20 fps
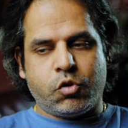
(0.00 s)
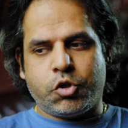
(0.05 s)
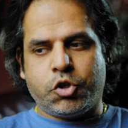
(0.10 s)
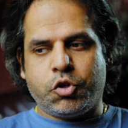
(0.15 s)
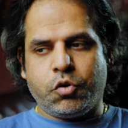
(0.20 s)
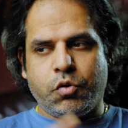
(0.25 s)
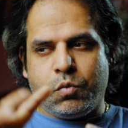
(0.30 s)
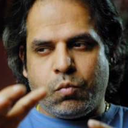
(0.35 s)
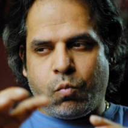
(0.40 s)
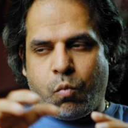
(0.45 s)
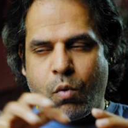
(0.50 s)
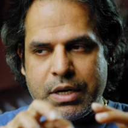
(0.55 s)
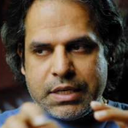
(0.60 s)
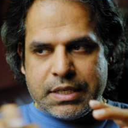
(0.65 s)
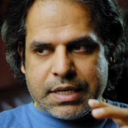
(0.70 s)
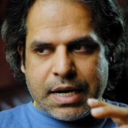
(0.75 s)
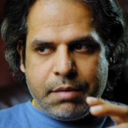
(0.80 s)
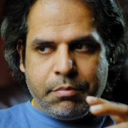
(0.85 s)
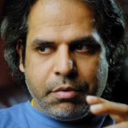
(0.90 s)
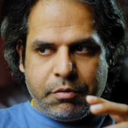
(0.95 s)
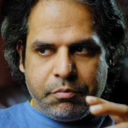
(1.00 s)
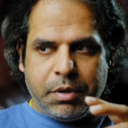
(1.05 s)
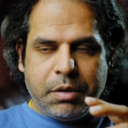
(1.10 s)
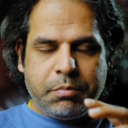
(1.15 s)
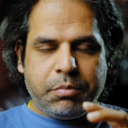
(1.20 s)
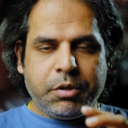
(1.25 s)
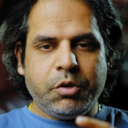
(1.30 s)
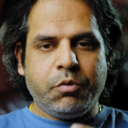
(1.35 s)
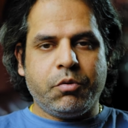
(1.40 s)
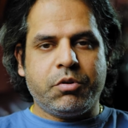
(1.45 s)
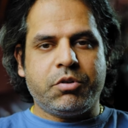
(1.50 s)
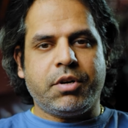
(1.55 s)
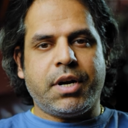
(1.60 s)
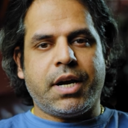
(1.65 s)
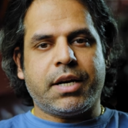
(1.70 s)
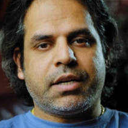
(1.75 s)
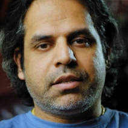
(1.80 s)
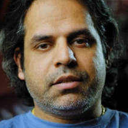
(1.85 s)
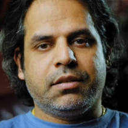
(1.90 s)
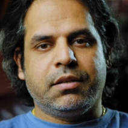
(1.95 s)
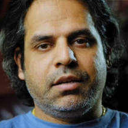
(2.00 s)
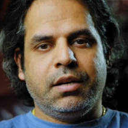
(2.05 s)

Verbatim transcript: it shows what type of people you attract.